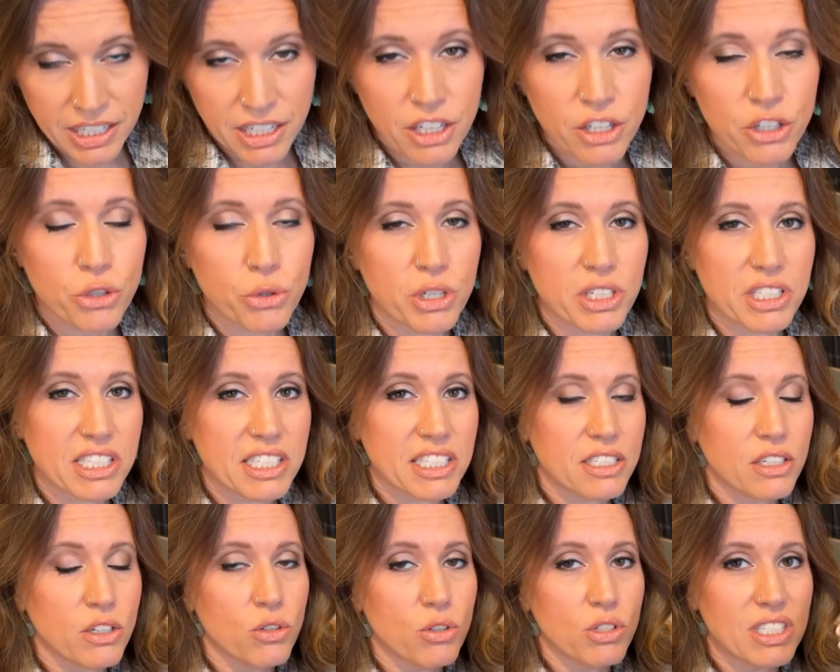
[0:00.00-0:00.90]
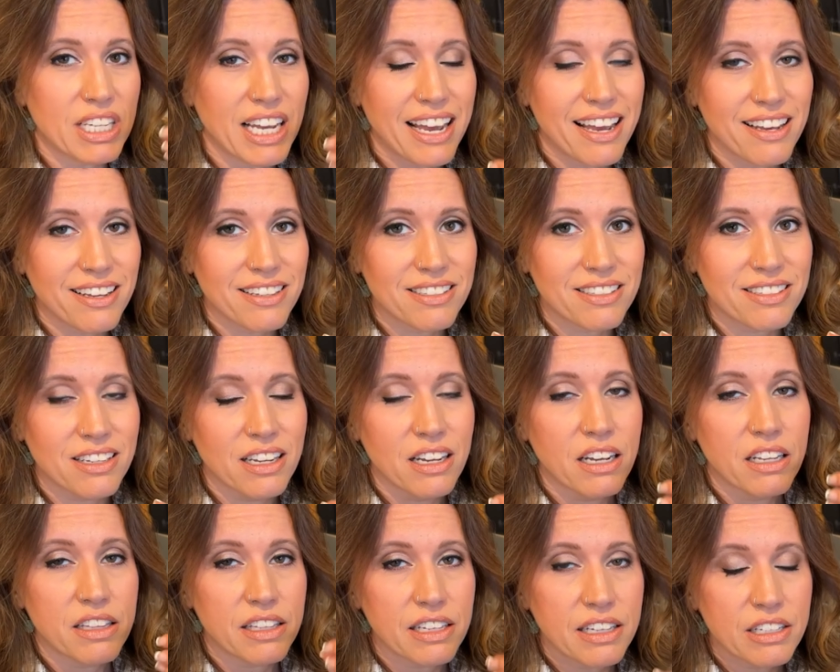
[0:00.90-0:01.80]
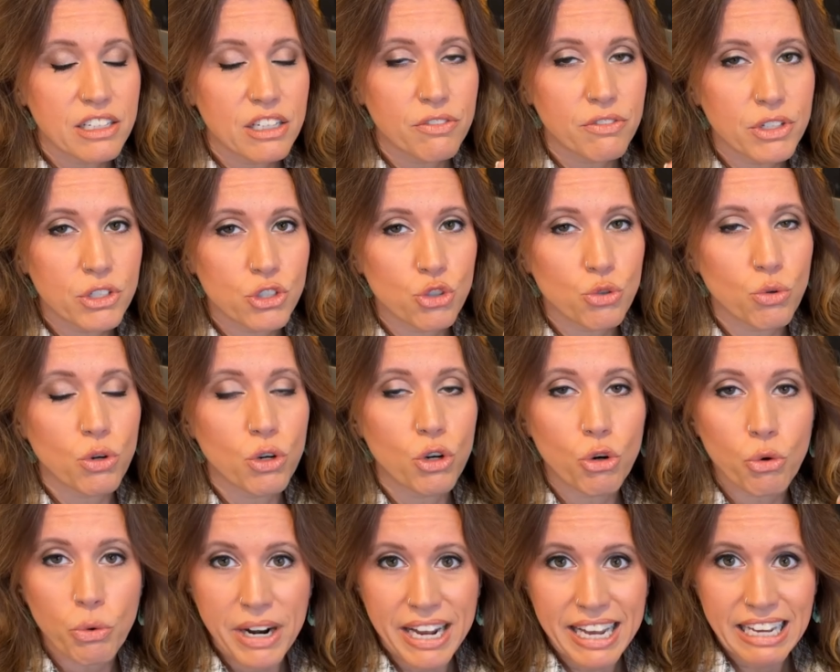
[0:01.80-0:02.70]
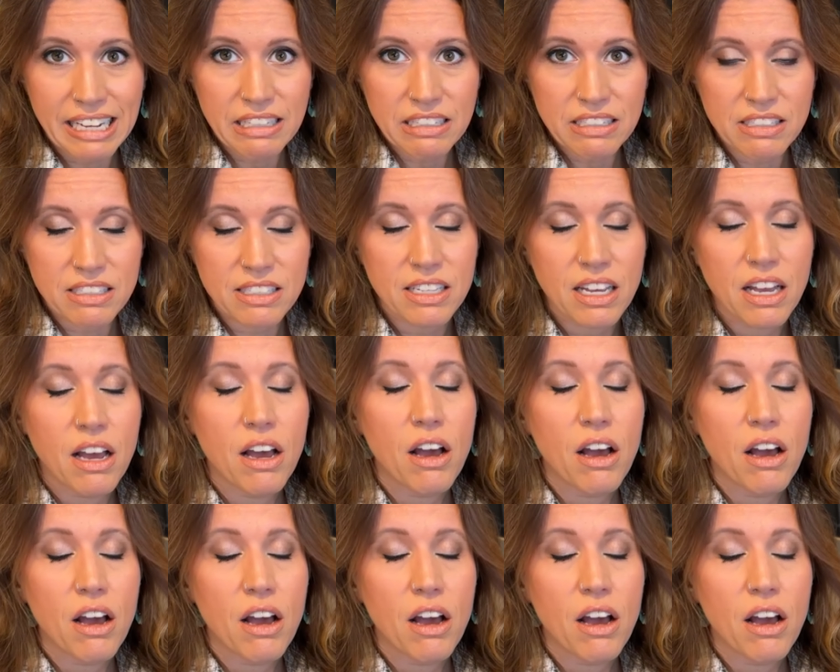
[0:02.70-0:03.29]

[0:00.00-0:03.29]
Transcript: You can still taste the individual grains